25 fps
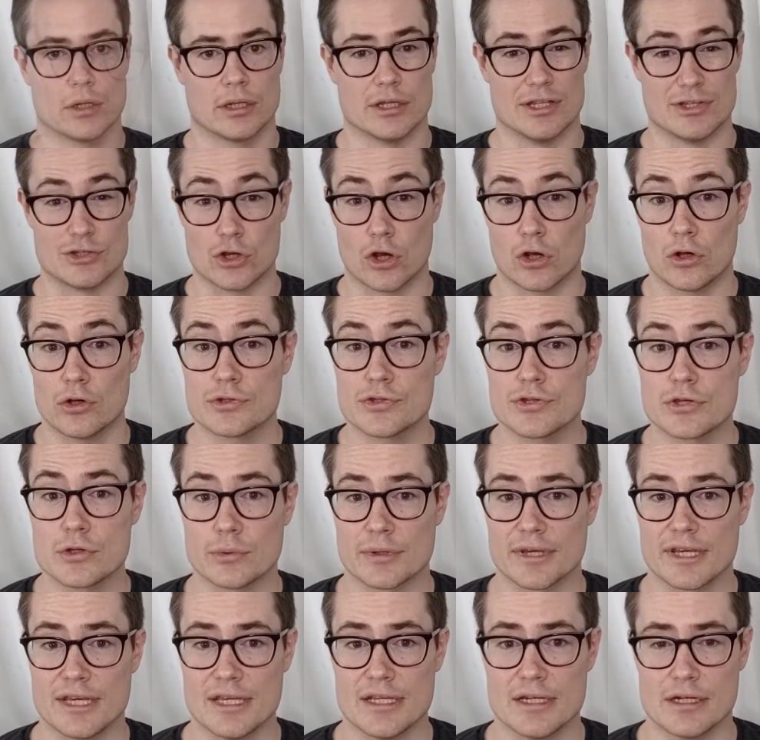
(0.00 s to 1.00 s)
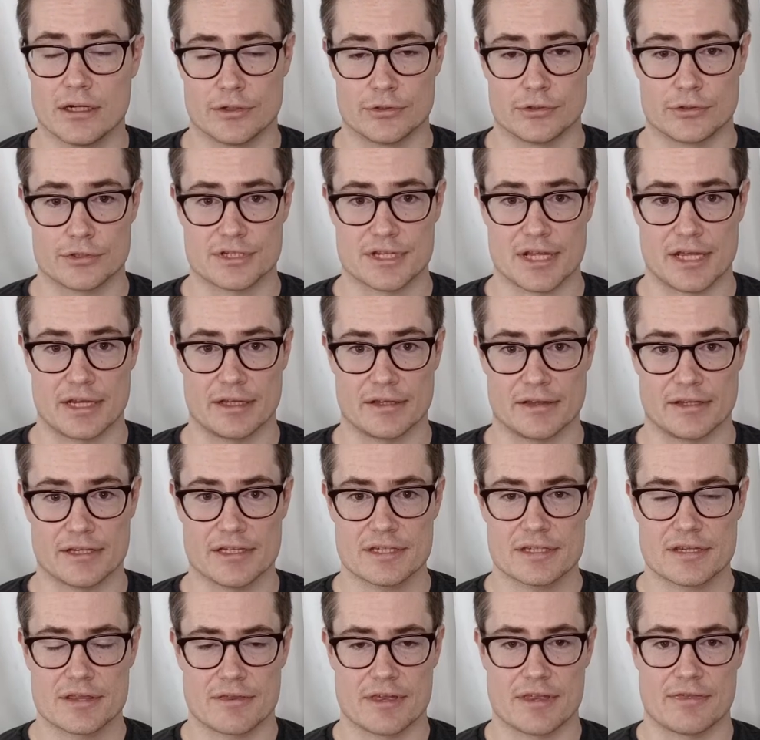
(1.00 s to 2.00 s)
It's also key to understanding
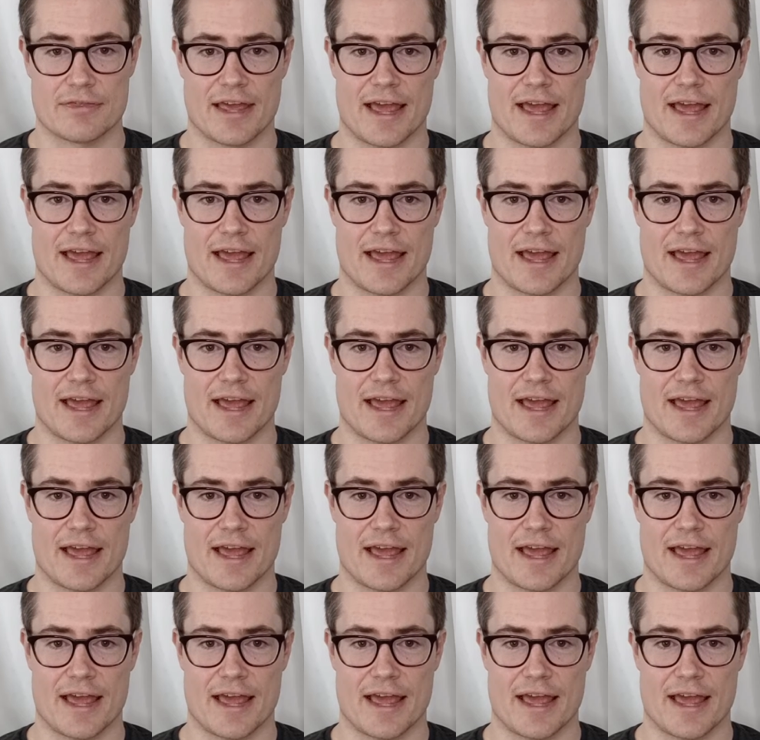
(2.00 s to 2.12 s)
this that